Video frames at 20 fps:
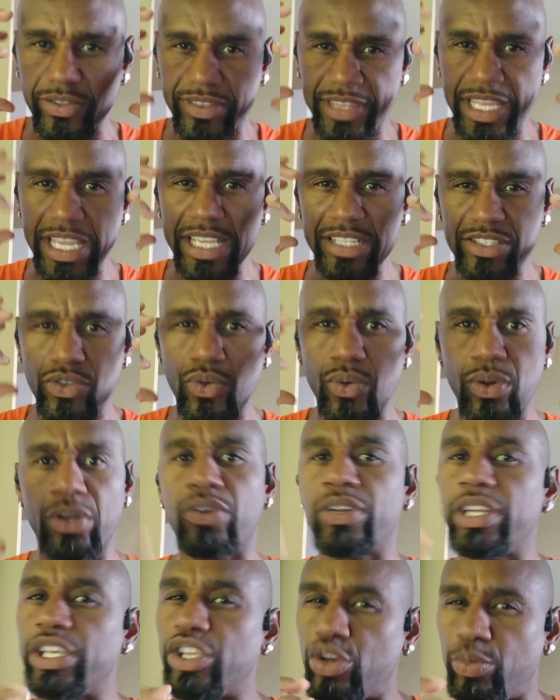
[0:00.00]
things going
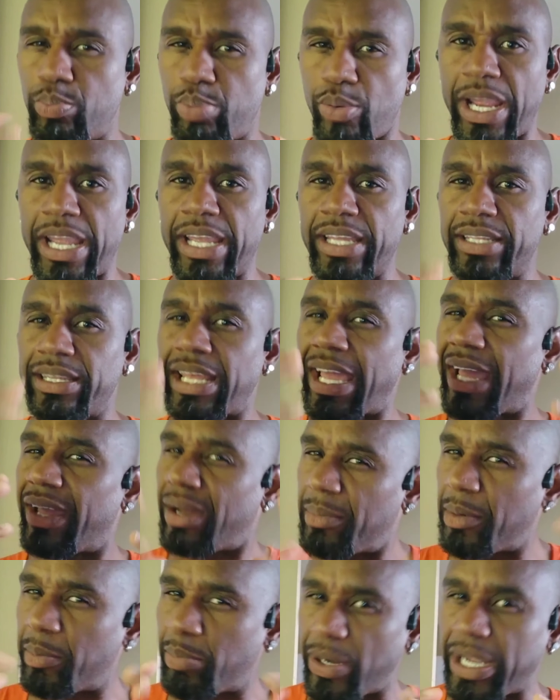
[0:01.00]
on in your brain that
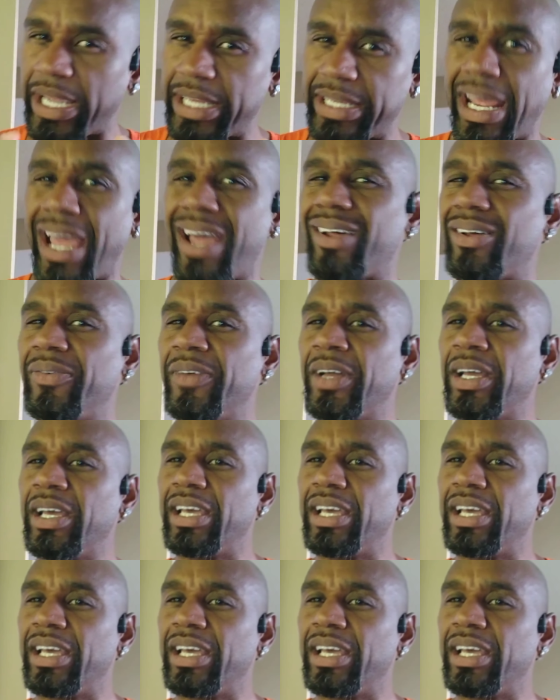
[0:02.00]
I'm gonna break it down.